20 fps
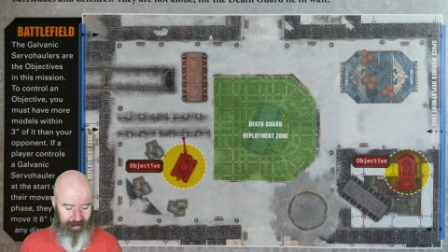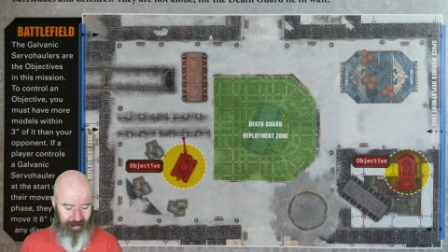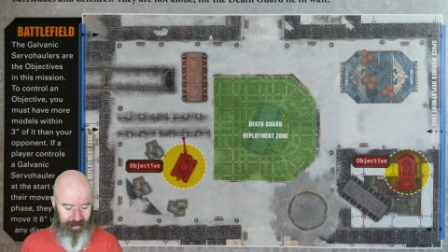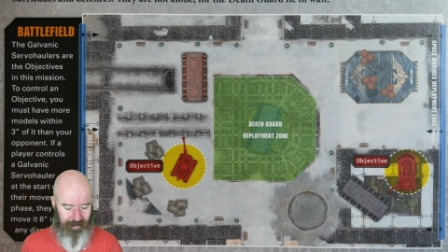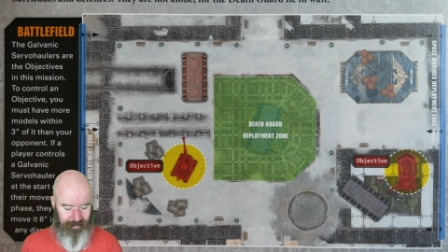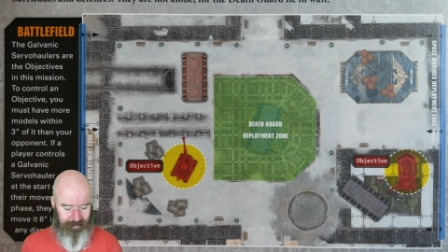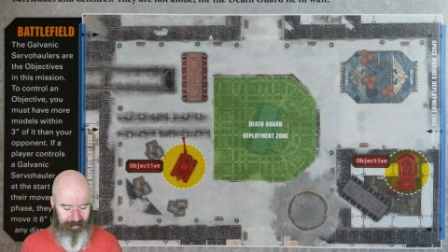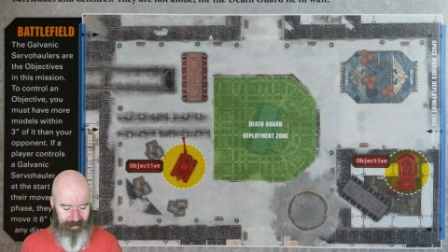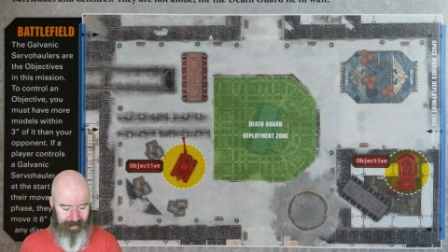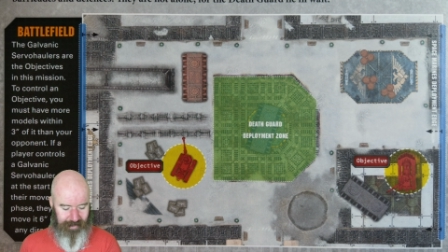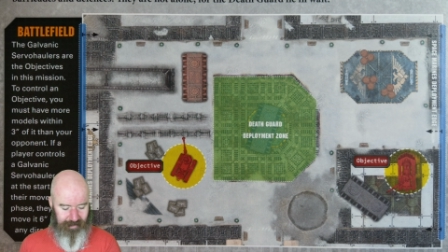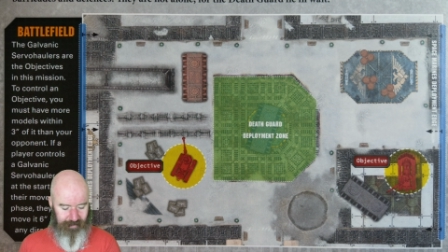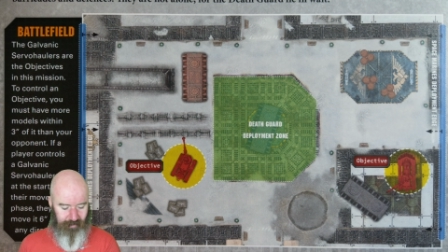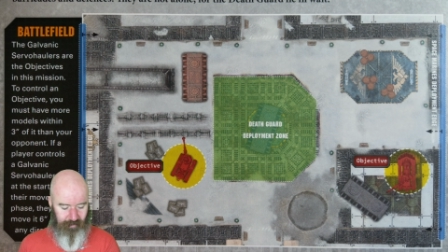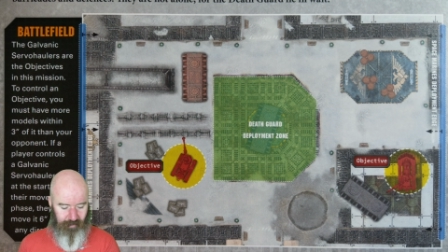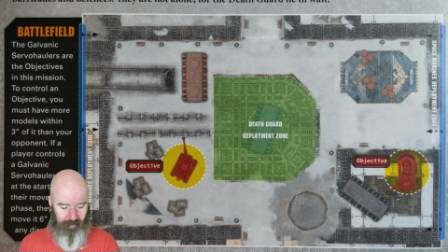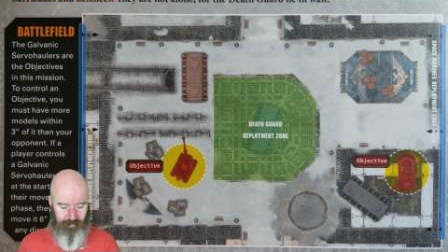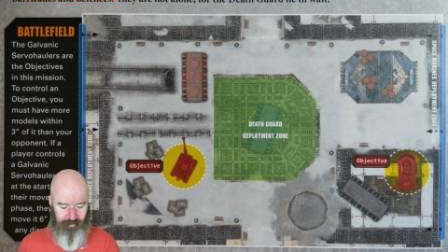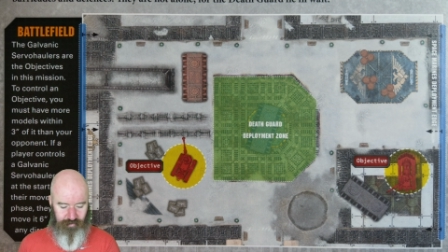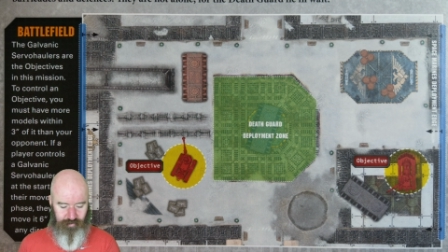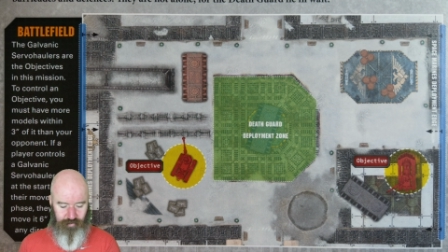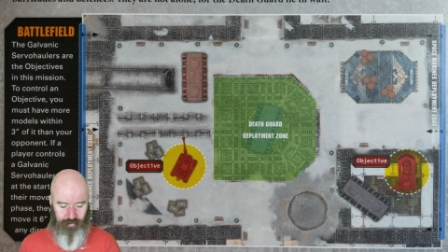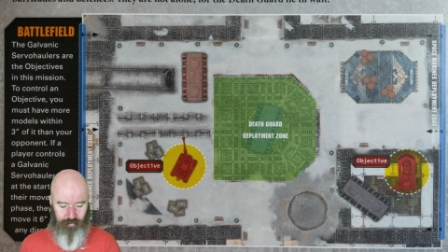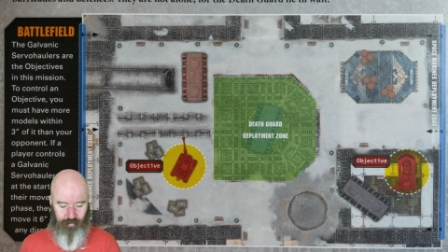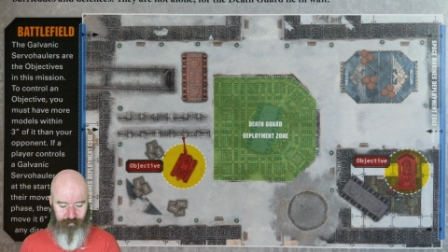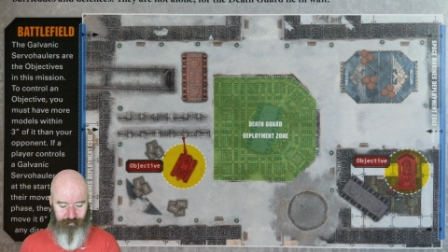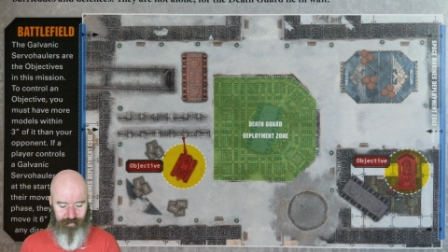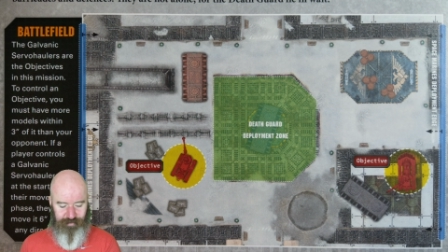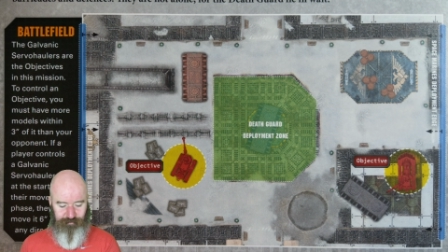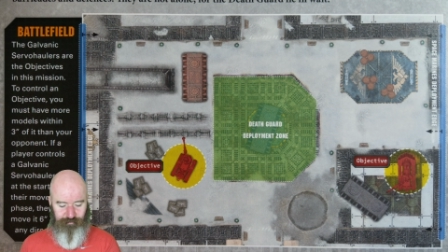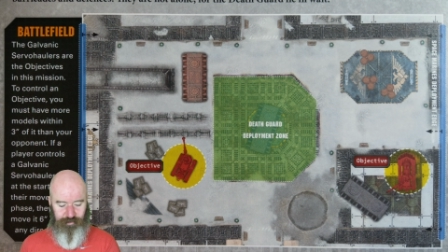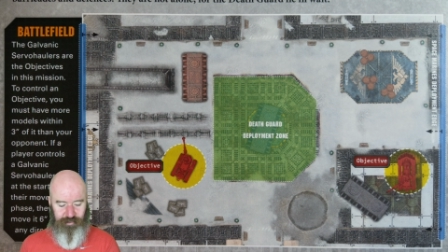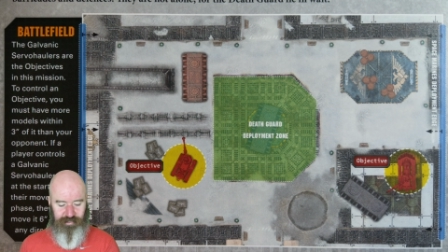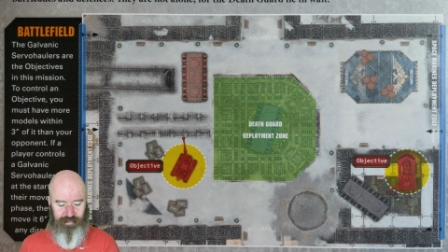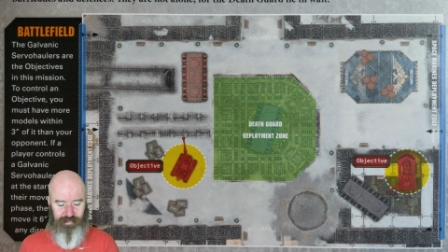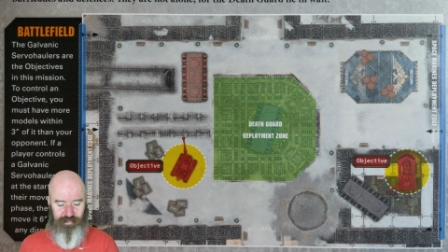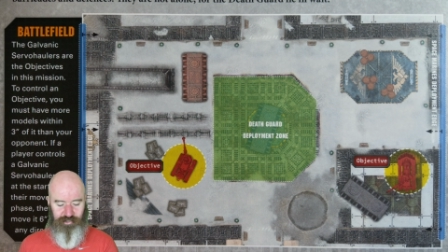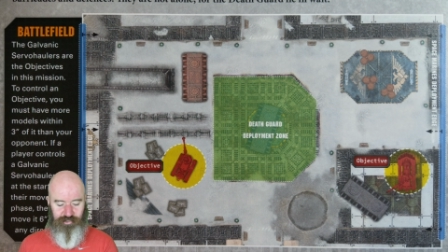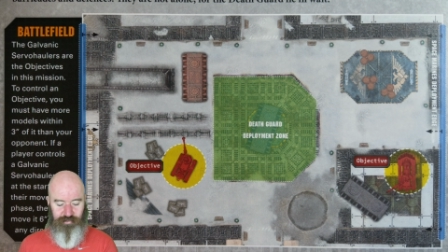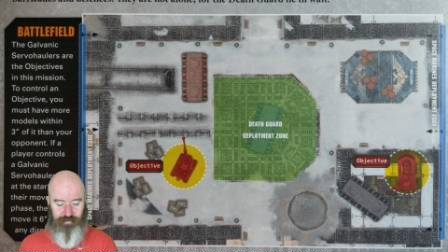And then on to victory
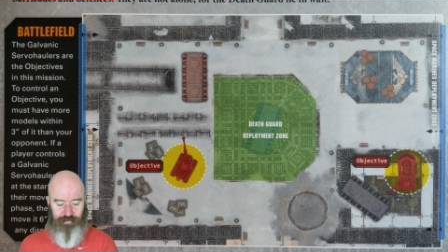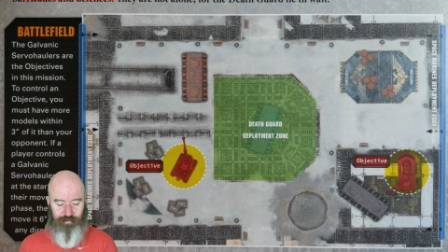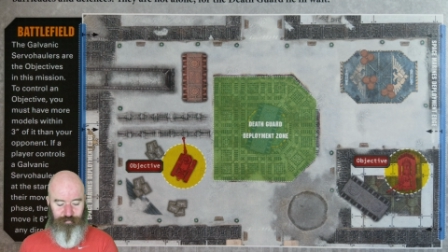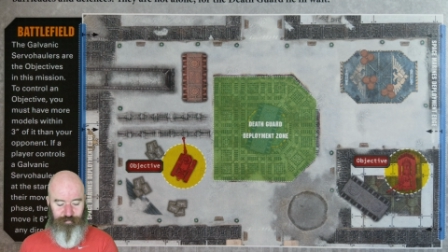conditions.